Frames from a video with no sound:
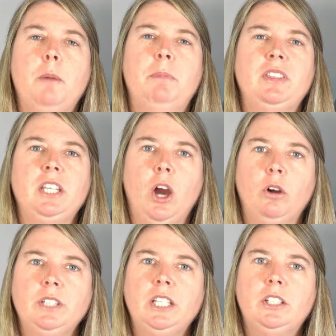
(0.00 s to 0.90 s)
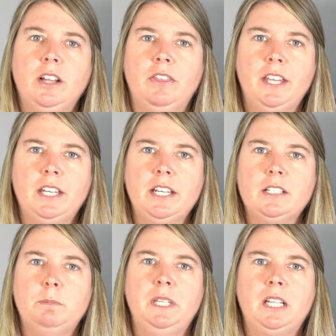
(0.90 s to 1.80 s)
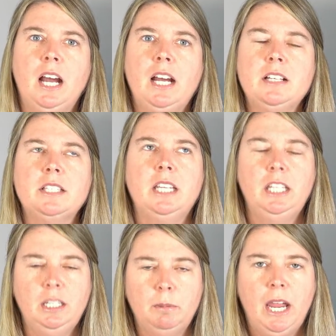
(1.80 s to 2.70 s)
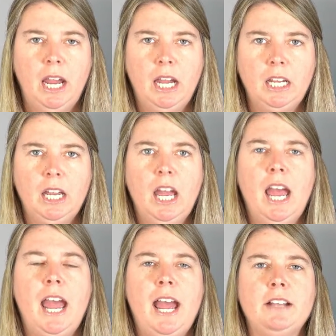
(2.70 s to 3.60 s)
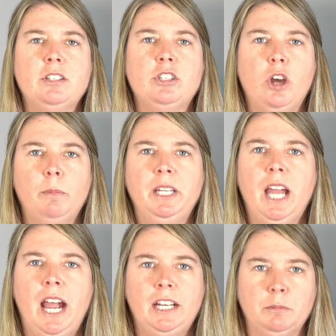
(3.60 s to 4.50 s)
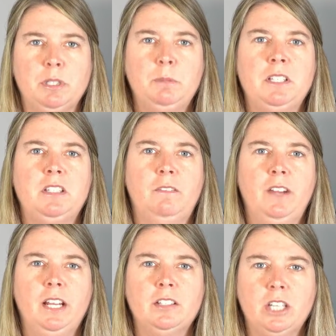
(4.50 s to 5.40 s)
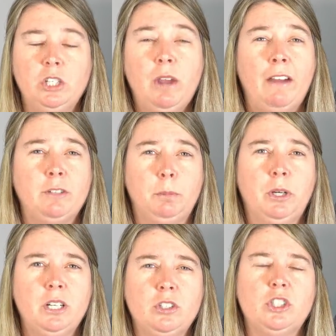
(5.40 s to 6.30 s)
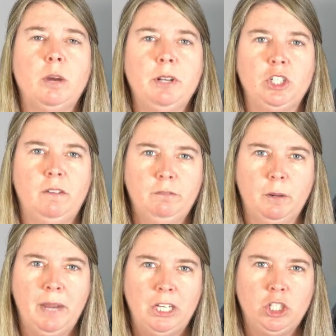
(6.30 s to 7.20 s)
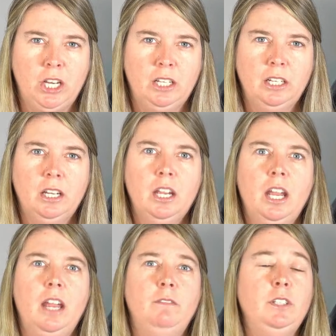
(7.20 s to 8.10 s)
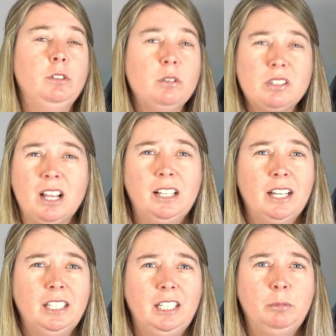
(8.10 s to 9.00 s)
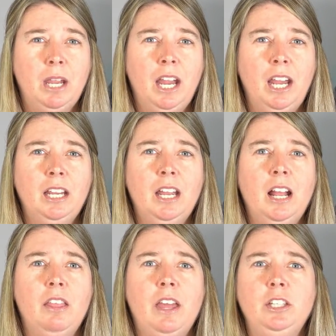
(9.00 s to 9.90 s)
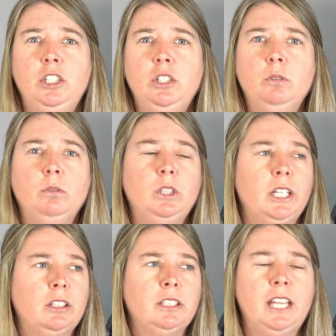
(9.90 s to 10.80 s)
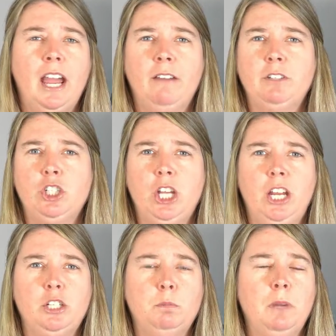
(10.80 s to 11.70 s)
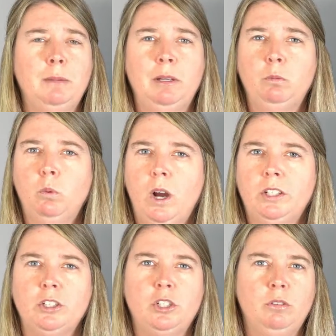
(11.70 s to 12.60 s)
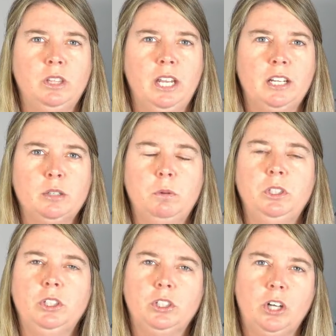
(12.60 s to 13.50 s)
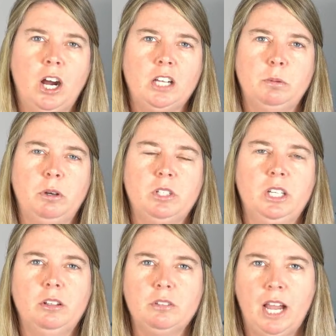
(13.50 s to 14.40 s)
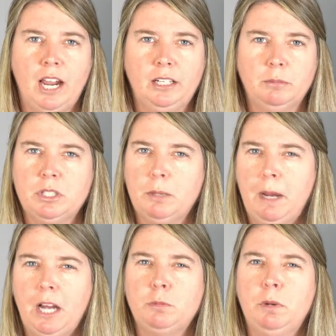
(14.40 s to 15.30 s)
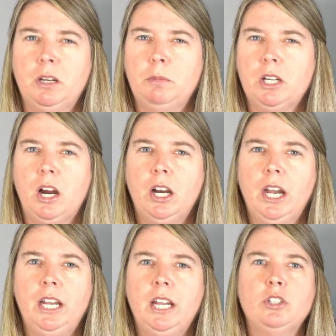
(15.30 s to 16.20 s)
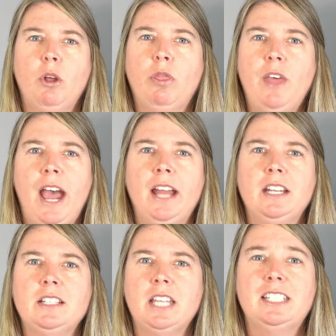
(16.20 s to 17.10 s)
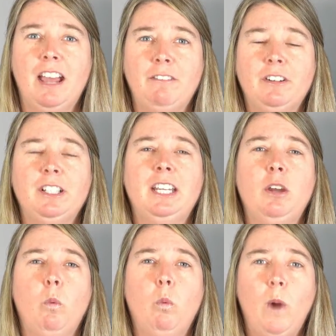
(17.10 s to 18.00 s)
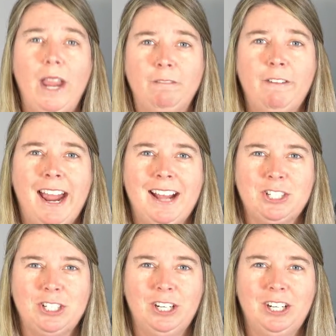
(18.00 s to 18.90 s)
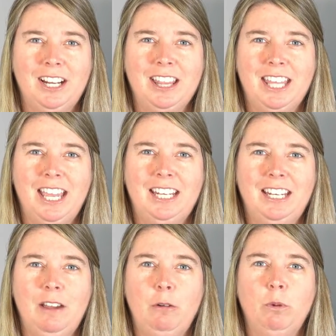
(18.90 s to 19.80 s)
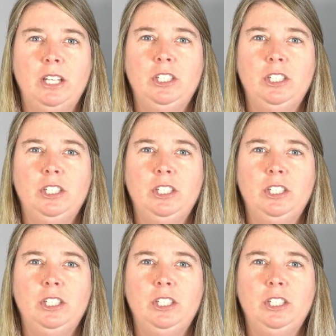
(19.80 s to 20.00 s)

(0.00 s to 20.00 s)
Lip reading: but the only good thing is because eBay has so many item specifics and you have to put in so much information, if you sell on eBay, then you literally have to change maybe 1 or 2 things when you're cross-posting those items to Poshmark and Mercari. So that is definitely way faster than when